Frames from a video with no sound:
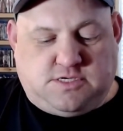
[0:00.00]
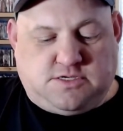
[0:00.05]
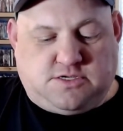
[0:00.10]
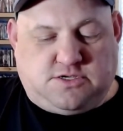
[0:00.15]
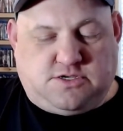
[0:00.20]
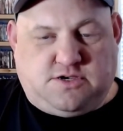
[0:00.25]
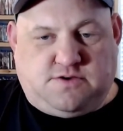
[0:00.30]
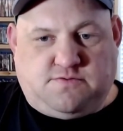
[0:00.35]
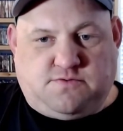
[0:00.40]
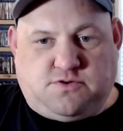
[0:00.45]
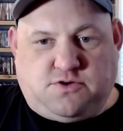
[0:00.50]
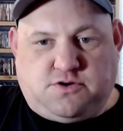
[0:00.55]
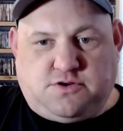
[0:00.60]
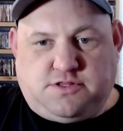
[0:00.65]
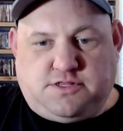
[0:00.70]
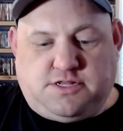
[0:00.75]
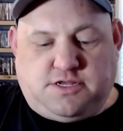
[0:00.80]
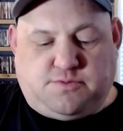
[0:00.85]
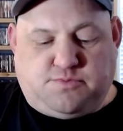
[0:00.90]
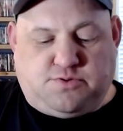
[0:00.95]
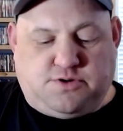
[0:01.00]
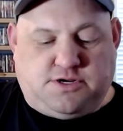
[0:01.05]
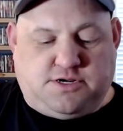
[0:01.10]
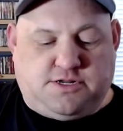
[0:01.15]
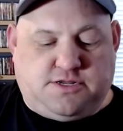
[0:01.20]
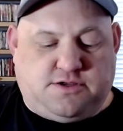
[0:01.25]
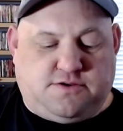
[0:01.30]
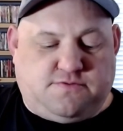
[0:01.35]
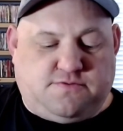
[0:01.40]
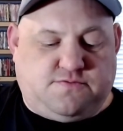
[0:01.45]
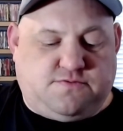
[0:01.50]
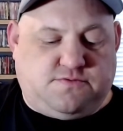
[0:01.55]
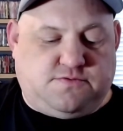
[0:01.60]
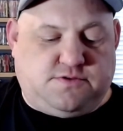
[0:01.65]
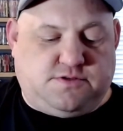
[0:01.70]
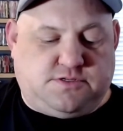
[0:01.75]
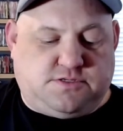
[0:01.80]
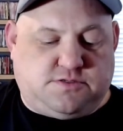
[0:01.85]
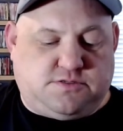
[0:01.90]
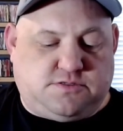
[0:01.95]
cover art that I printed out for
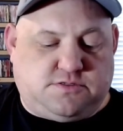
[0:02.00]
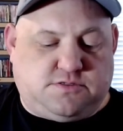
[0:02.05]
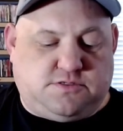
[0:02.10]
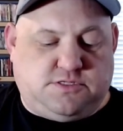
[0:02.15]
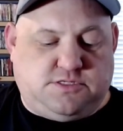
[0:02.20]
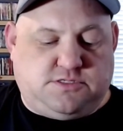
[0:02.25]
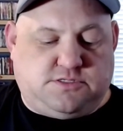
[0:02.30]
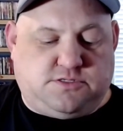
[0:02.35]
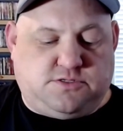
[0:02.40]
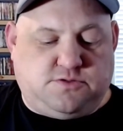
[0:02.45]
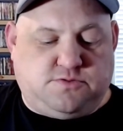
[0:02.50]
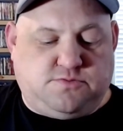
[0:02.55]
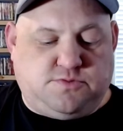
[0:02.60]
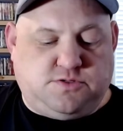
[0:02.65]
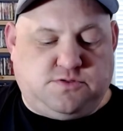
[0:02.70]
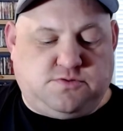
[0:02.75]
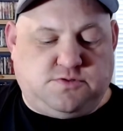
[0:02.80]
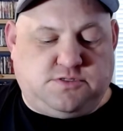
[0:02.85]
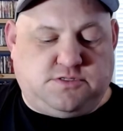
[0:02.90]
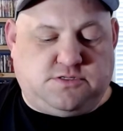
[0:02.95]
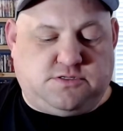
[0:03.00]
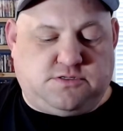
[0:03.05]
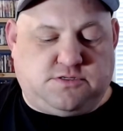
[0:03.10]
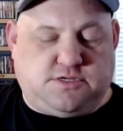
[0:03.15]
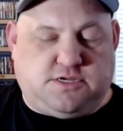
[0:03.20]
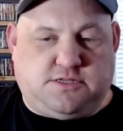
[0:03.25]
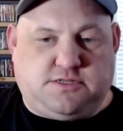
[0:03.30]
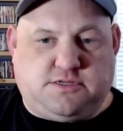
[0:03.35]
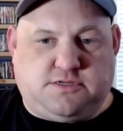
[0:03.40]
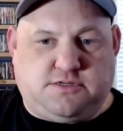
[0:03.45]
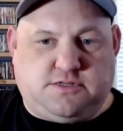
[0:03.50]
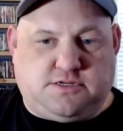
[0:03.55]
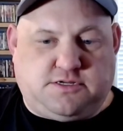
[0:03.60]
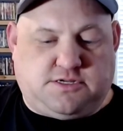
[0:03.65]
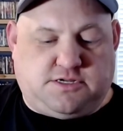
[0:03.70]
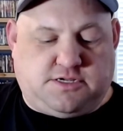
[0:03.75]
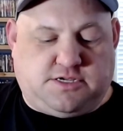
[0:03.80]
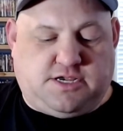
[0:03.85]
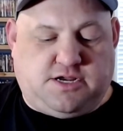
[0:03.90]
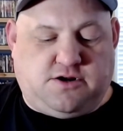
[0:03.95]
these two movies. It's got
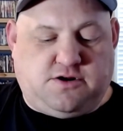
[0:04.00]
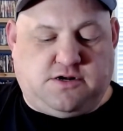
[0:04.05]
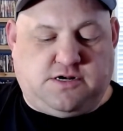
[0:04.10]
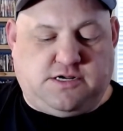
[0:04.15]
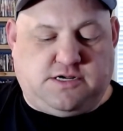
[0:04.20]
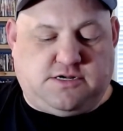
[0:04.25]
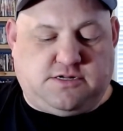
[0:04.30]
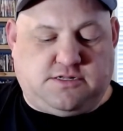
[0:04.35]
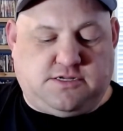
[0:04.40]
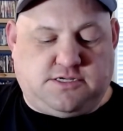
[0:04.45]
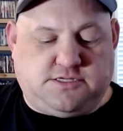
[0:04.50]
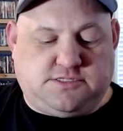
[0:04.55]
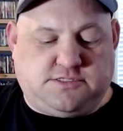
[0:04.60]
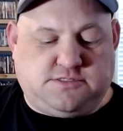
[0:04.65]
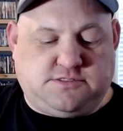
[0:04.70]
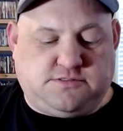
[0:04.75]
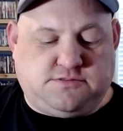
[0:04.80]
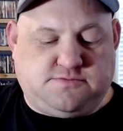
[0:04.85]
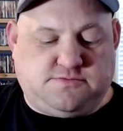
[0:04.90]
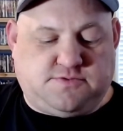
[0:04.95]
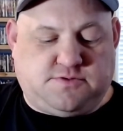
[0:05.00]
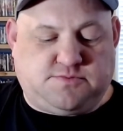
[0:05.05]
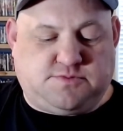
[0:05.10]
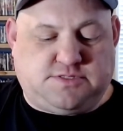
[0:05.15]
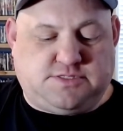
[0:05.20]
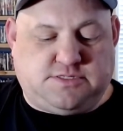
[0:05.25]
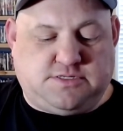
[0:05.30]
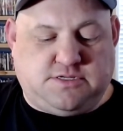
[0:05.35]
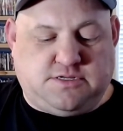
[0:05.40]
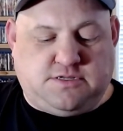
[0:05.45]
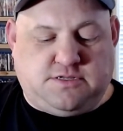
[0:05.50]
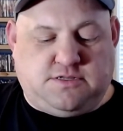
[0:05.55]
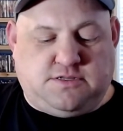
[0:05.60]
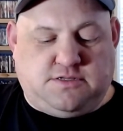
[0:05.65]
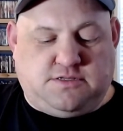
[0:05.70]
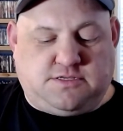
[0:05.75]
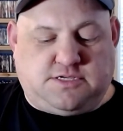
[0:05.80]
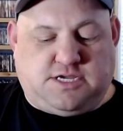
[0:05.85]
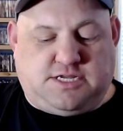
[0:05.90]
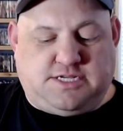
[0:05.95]
the Carrie collection.
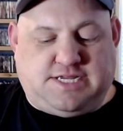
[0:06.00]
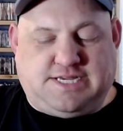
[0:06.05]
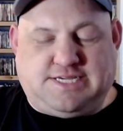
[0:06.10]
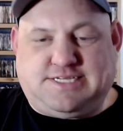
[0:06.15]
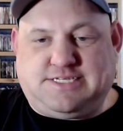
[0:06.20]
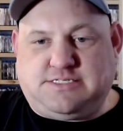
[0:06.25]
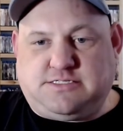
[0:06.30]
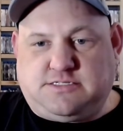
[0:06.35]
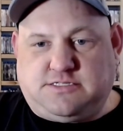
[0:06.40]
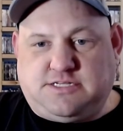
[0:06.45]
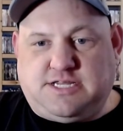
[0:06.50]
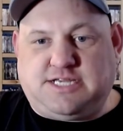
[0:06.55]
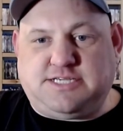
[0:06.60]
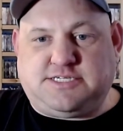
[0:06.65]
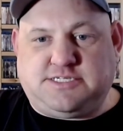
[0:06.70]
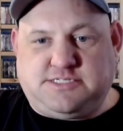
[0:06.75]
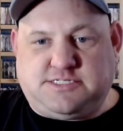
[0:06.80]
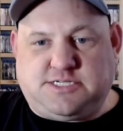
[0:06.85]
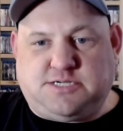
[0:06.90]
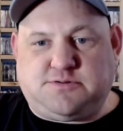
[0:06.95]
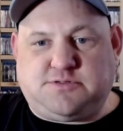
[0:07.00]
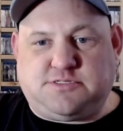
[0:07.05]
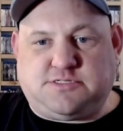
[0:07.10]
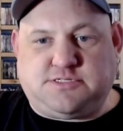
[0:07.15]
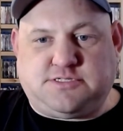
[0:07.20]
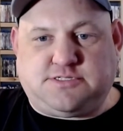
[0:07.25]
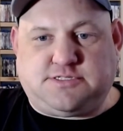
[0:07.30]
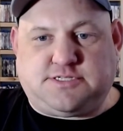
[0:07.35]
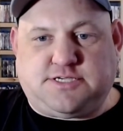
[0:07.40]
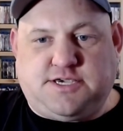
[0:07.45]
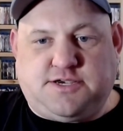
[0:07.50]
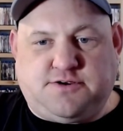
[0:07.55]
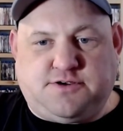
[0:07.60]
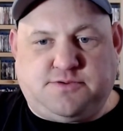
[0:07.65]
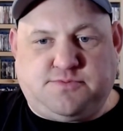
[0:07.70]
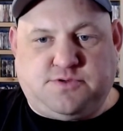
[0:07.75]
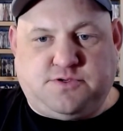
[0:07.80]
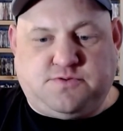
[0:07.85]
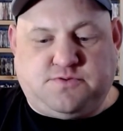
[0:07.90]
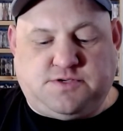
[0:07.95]
Got the 1976 Carrie
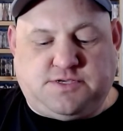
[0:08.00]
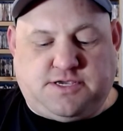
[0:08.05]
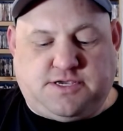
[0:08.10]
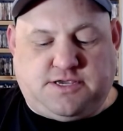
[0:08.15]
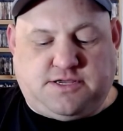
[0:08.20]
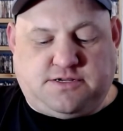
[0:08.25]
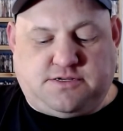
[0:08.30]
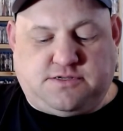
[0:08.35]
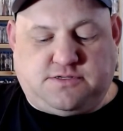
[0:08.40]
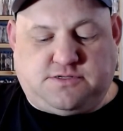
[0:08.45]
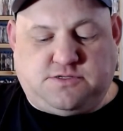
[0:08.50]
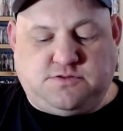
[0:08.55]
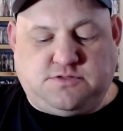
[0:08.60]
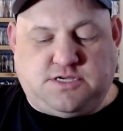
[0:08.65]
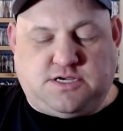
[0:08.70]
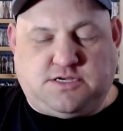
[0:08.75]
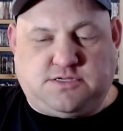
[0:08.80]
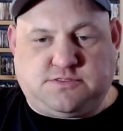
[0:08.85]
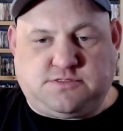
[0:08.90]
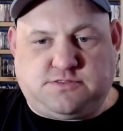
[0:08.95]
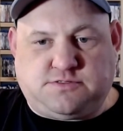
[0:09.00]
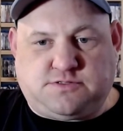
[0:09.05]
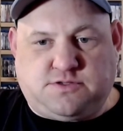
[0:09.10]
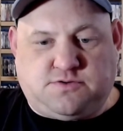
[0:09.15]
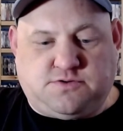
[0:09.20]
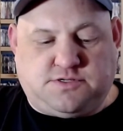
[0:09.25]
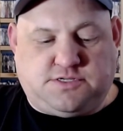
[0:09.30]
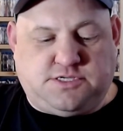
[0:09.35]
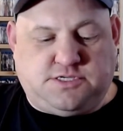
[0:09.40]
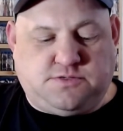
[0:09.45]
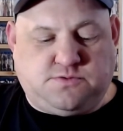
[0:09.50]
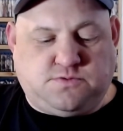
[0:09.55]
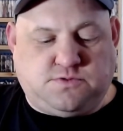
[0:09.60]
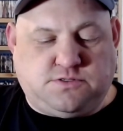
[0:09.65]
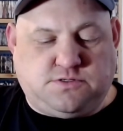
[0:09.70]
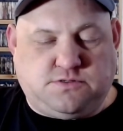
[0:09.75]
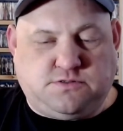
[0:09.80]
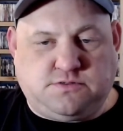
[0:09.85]
movie and the 2013 one,